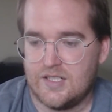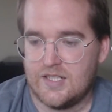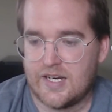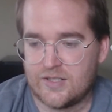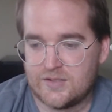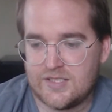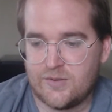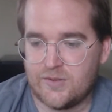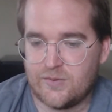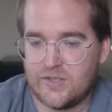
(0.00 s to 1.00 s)
I don't see it
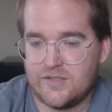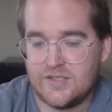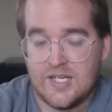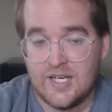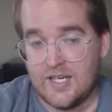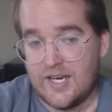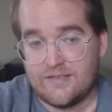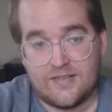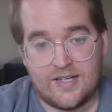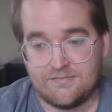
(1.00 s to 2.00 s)
with Royals.
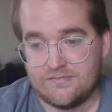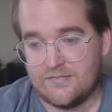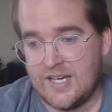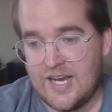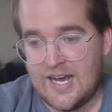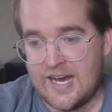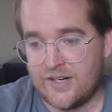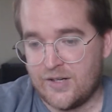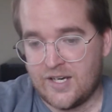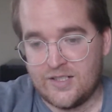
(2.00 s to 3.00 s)
I don't
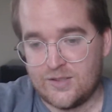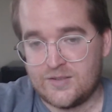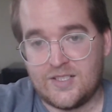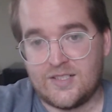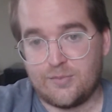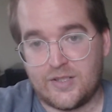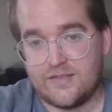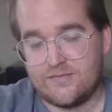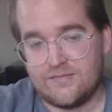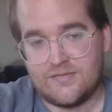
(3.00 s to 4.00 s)
know how you don't see it,
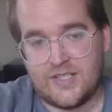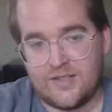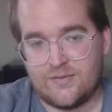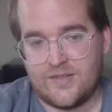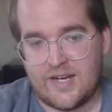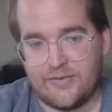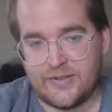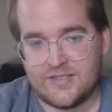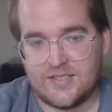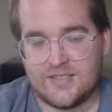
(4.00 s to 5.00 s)
but everyone
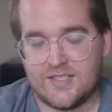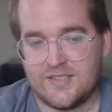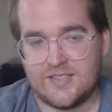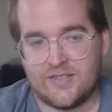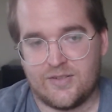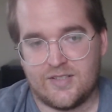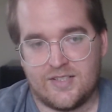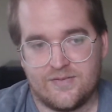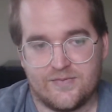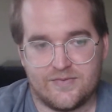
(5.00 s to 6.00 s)
sees things
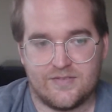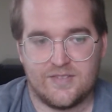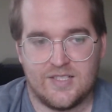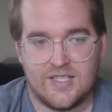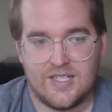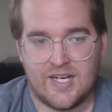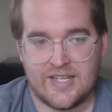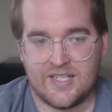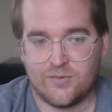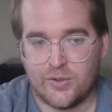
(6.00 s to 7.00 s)
differently. I
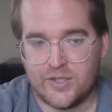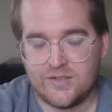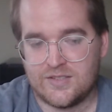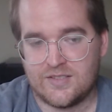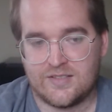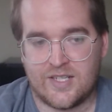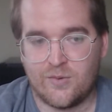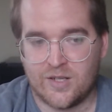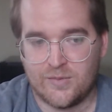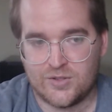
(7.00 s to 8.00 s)
think Royals is like
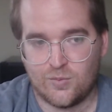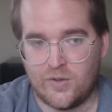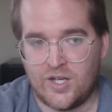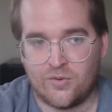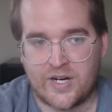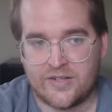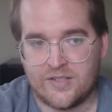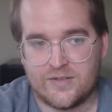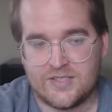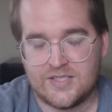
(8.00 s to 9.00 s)
one of the most well-rounded
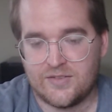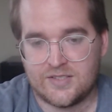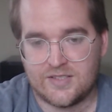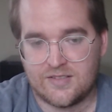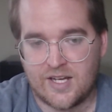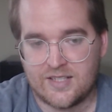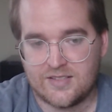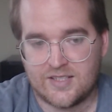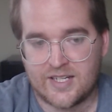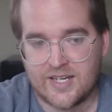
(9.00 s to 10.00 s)
receivers in the class. Like
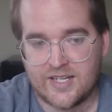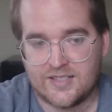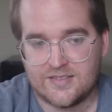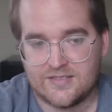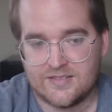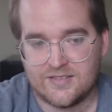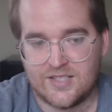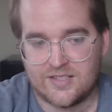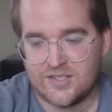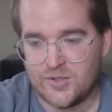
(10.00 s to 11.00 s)
that guy
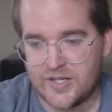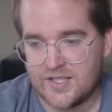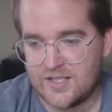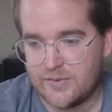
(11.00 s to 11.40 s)
doesn't do anything